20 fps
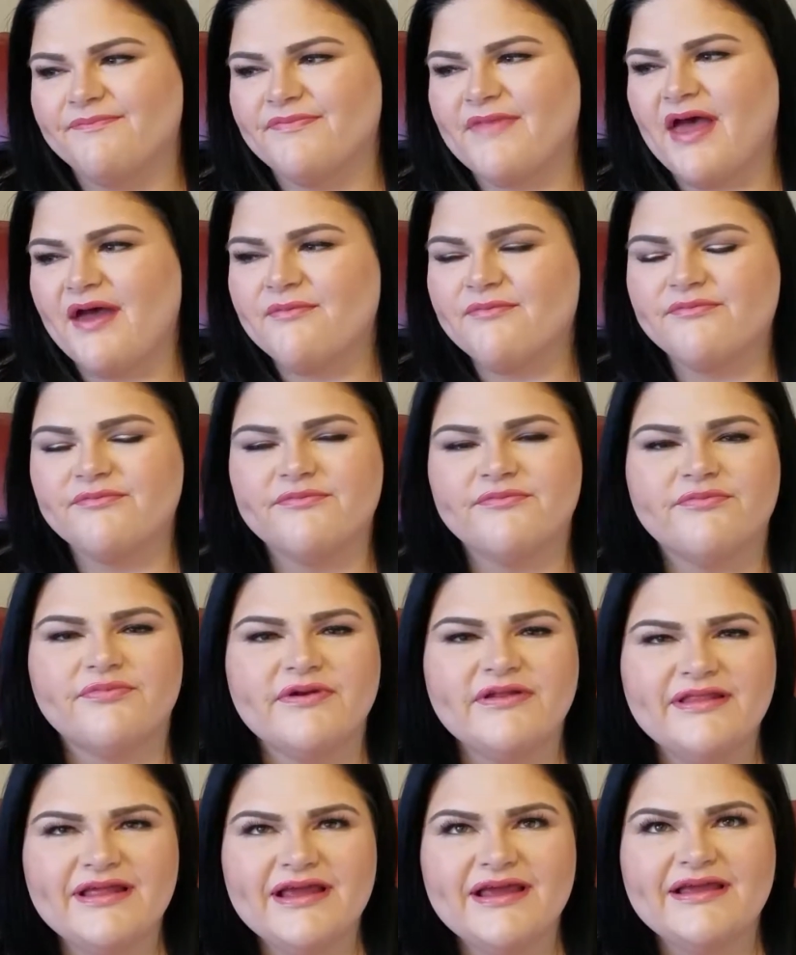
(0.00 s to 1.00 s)
I'm
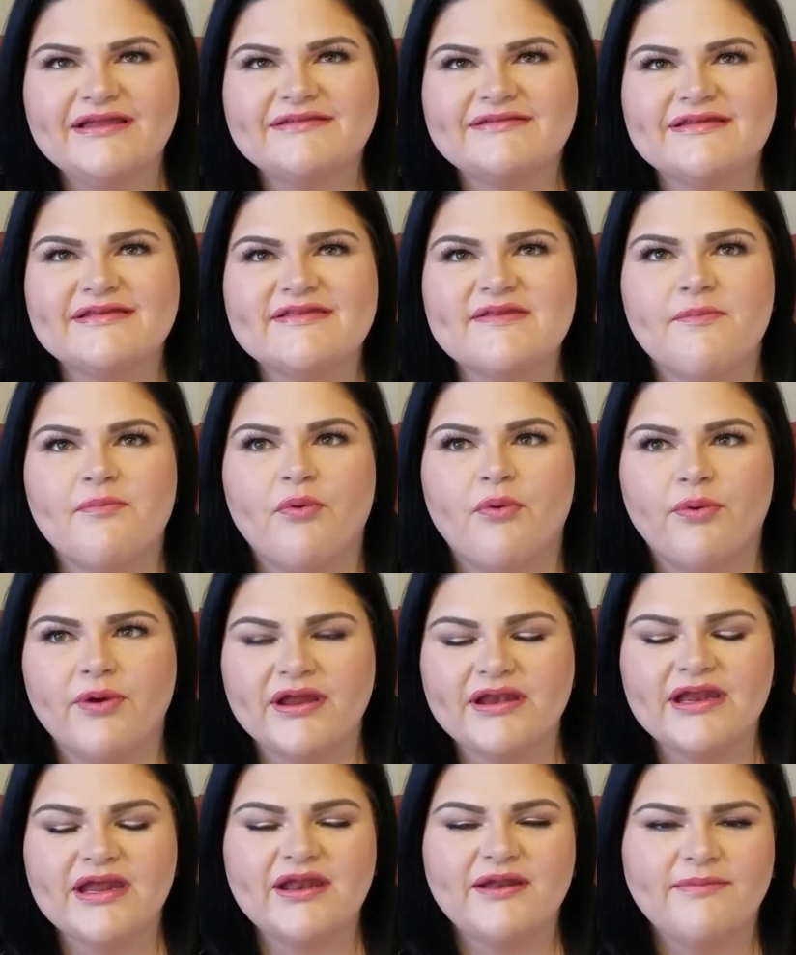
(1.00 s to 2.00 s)
really
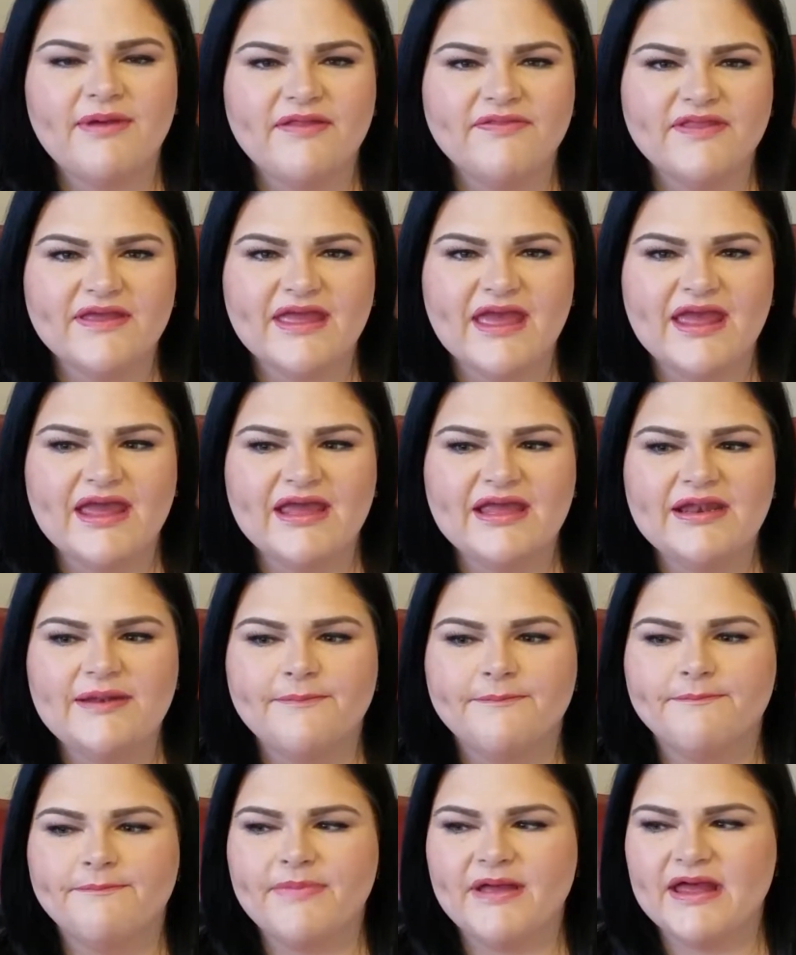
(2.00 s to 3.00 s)
disappointed about the
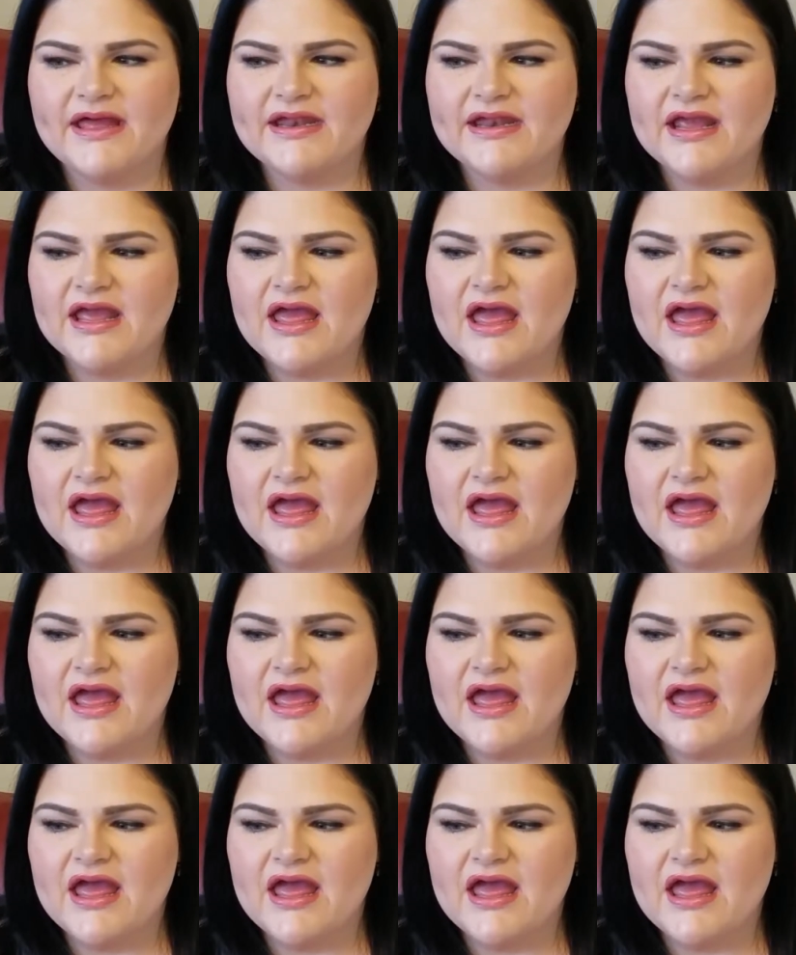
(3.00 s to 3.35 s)
gain, but